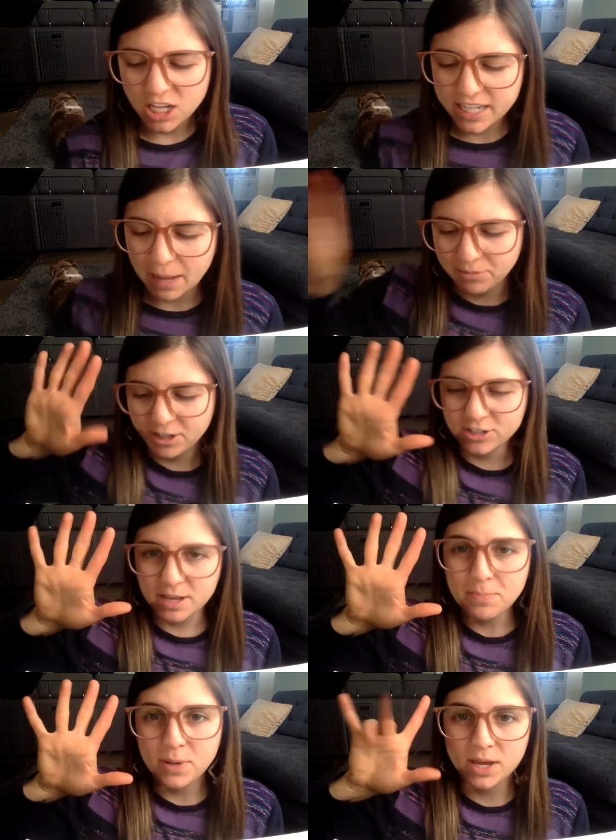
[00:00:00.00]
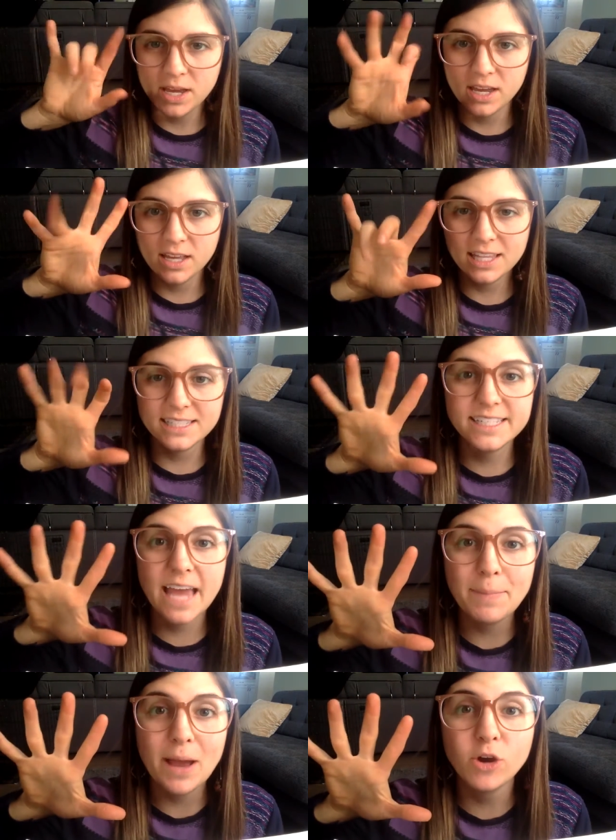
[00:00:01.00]
Tap your fingers up. Let's
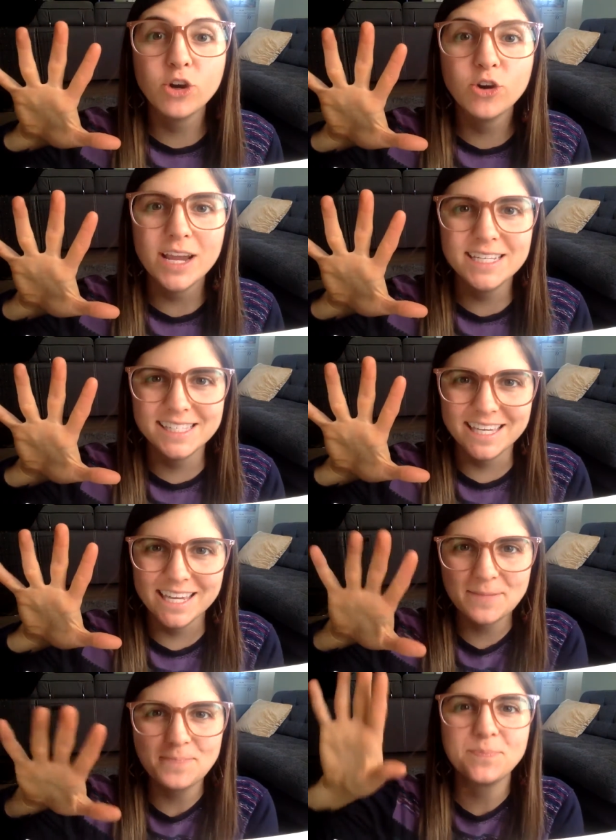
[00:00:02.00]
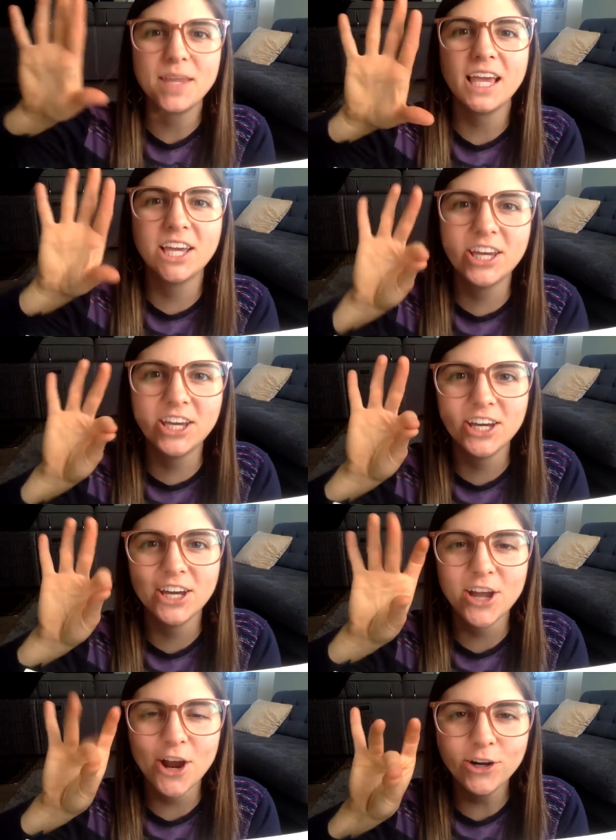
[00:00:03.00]
tap out crazy
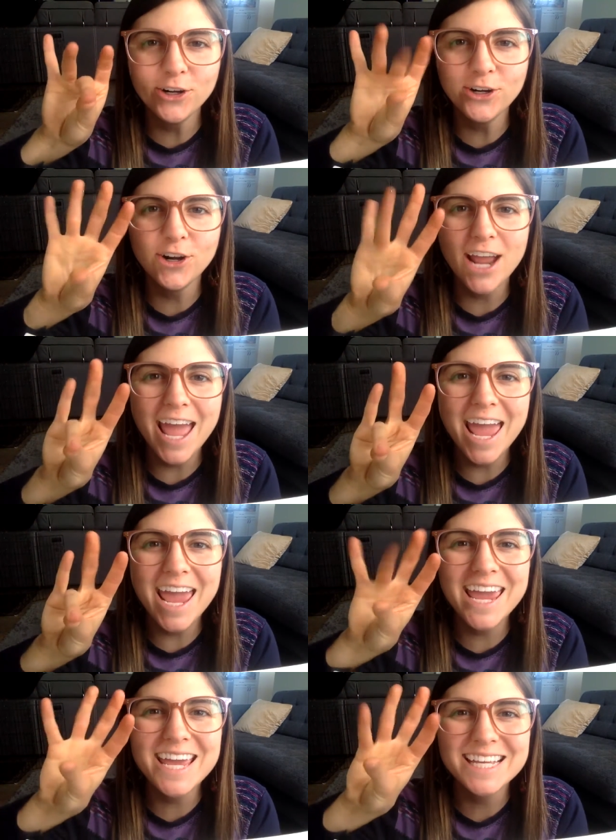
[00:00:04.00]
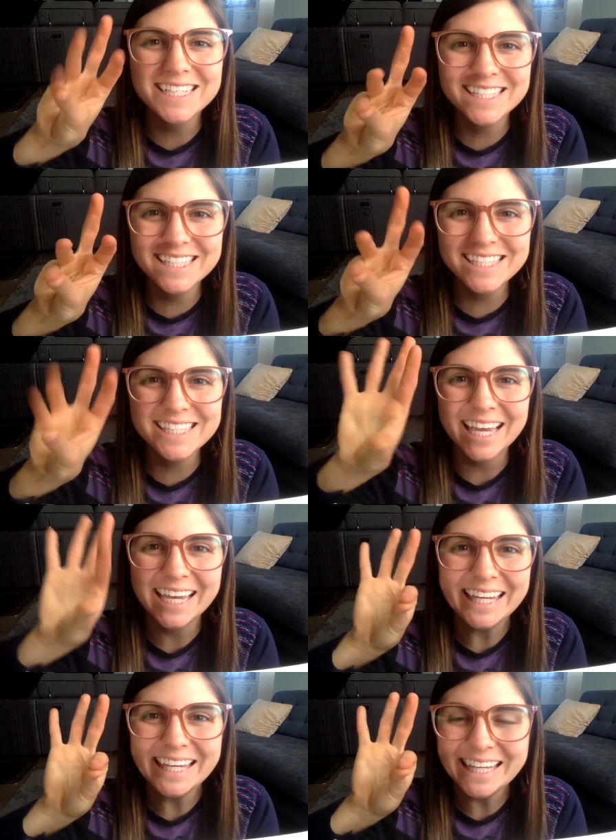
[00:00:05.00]
er, a, z,
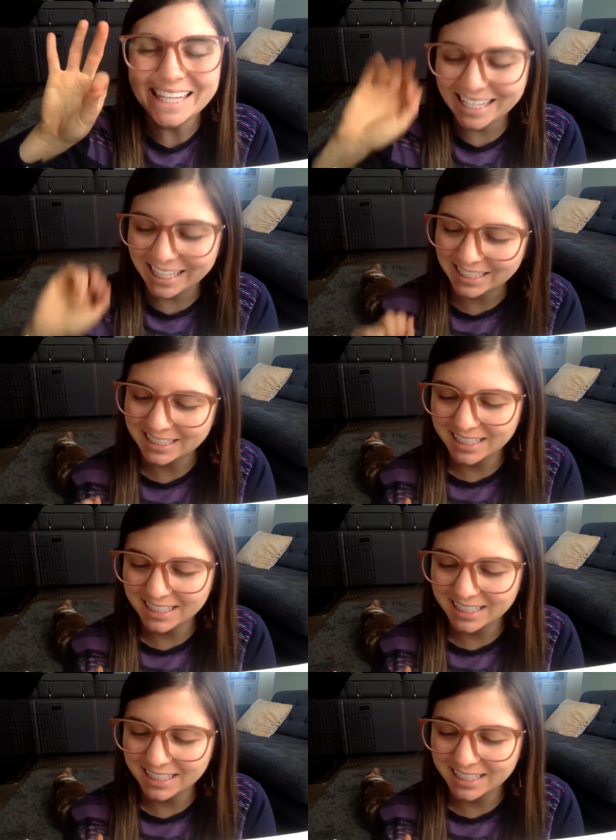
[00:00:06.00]
e.